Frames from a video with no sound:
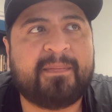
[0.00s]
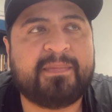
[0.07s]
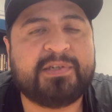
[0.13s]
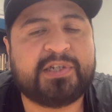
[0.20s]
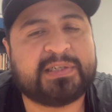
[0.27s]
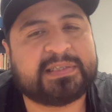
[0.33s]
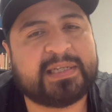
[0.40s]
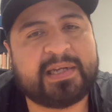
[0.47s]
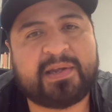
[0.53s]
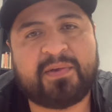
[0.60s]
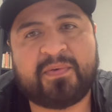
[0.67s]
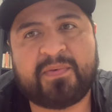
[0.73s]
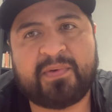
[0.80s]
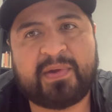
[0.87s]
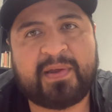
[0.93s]
Just like
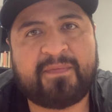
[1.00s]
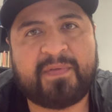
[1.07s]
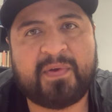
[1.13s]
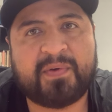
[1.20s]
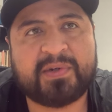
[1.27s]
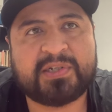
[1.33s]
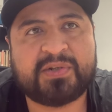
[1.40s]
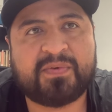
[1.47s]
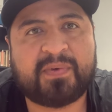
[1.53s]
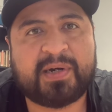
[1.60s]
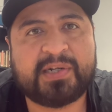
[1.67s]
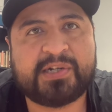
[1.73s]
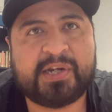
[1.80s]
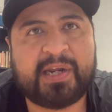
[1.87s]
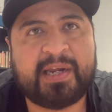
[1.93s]
if you were to
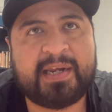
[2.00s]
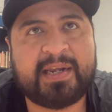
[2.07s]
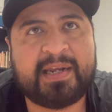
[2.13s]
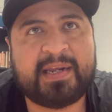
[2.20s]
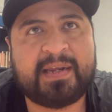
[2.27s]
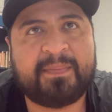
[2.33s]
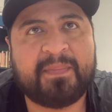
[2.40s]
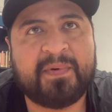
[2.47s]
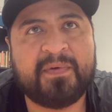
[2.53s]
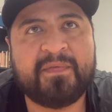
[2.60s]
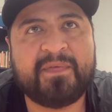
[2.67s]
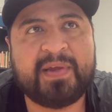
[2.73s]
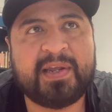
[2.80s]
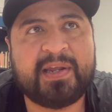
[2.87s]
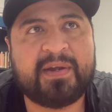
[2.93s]
watch any
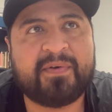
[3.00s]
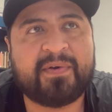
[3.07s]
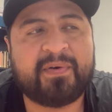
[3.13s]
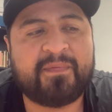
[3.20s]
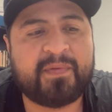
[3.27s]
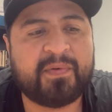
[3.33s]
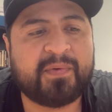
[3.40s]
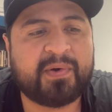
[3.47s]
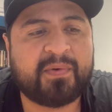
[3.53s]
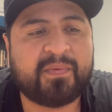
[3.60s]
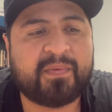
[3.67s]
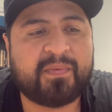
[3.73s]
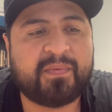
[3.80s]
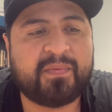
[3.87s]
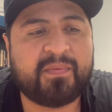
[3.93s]
movie, or if you were
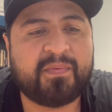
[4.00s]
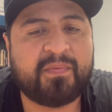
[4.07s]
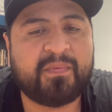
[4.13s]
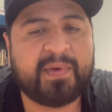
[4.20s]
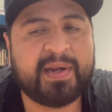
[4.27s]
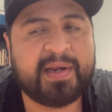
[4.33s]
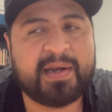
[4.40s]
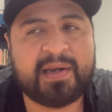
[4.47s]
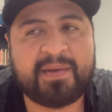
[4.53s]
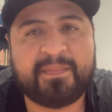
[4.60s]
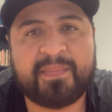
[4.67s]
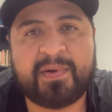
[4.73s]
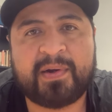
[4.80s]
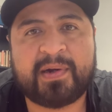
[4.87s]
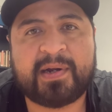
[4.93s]
to read any
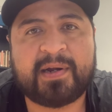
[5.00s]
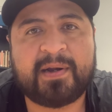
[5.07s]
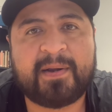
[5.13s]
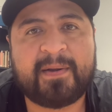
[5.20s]
book,